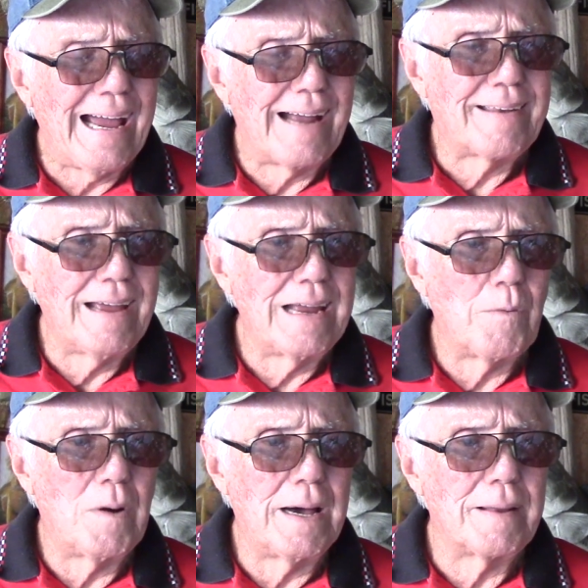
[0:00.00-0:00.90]
I tell you
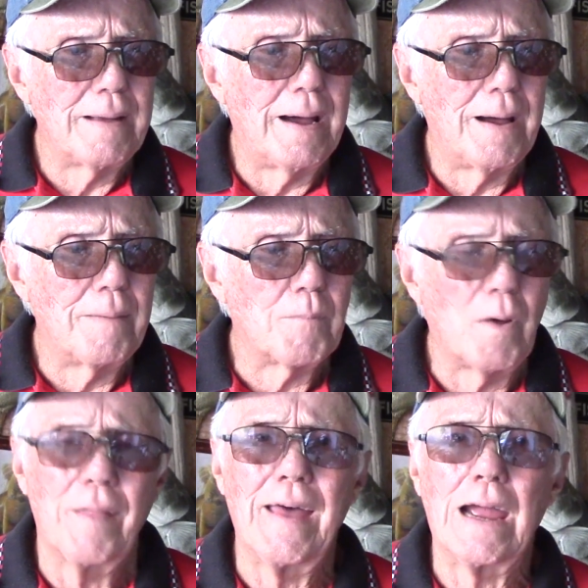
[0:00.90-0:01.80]
what, I
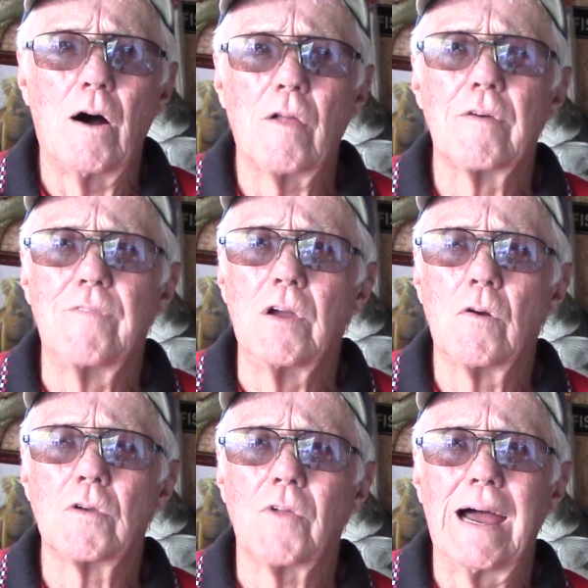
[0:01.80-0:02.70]
want to thank all the
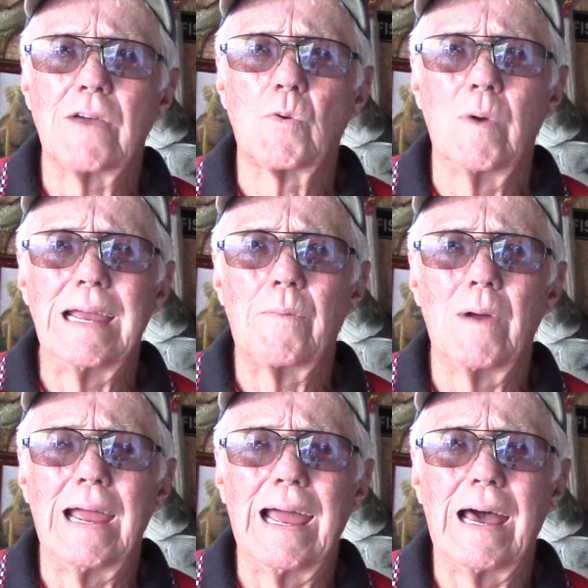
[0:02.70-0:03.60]
viewers last week.
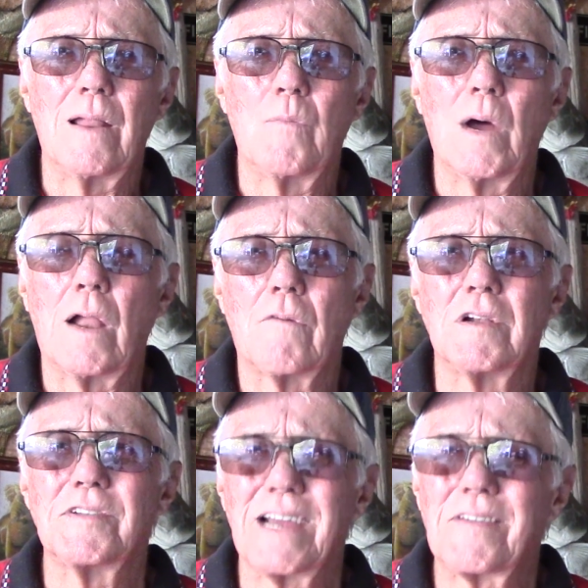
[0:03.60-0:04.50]
We had well
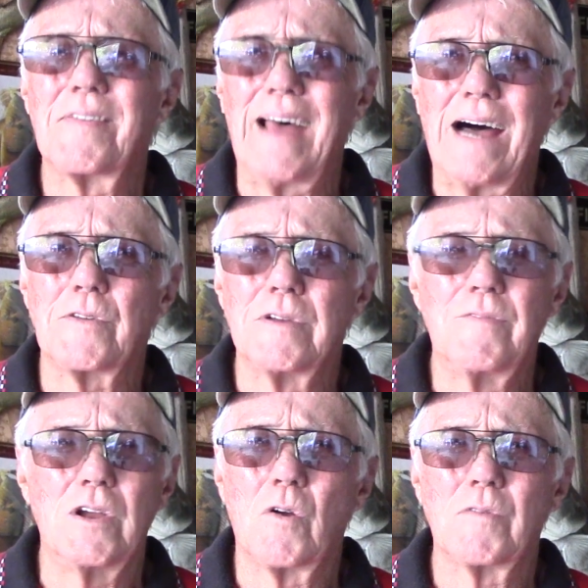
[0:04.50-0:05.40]
over
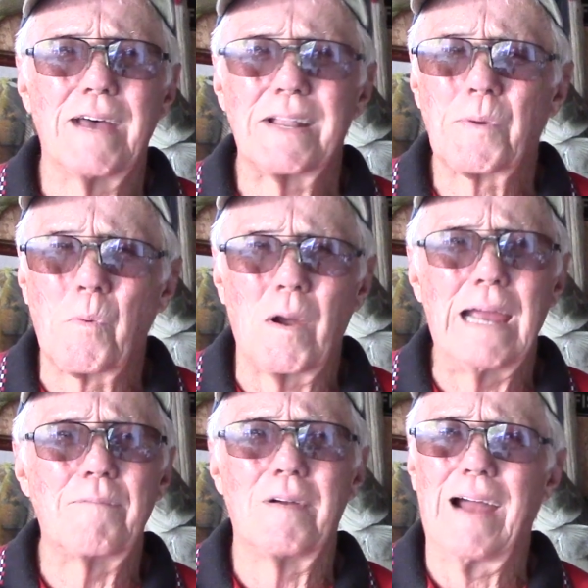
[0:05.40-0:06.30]
6,000 viewers. That's
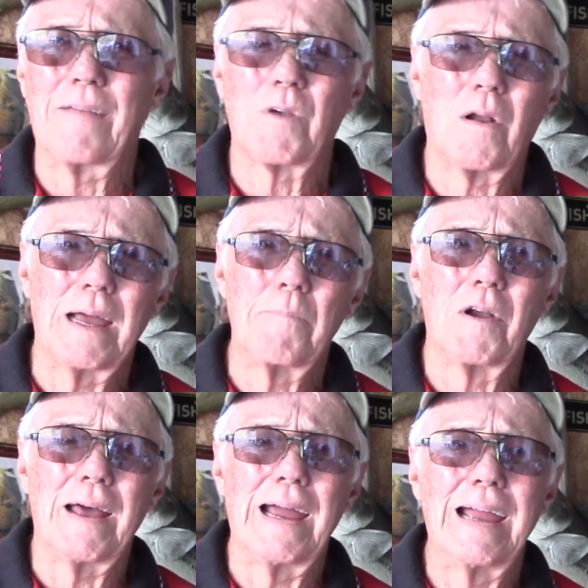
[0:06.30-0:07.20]
great after
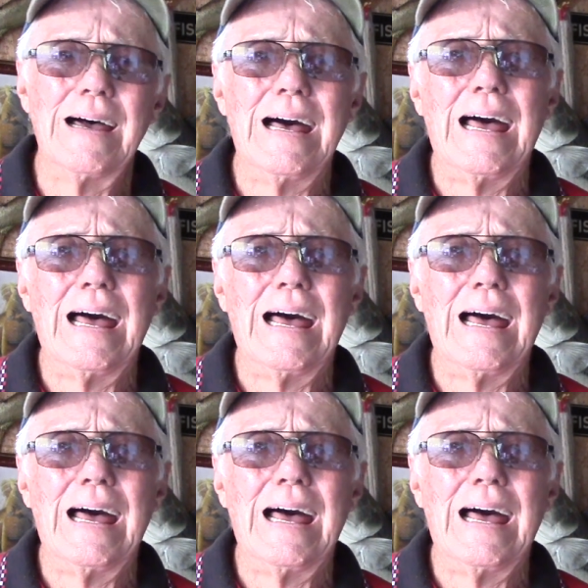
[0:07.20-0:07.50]
Labor Day.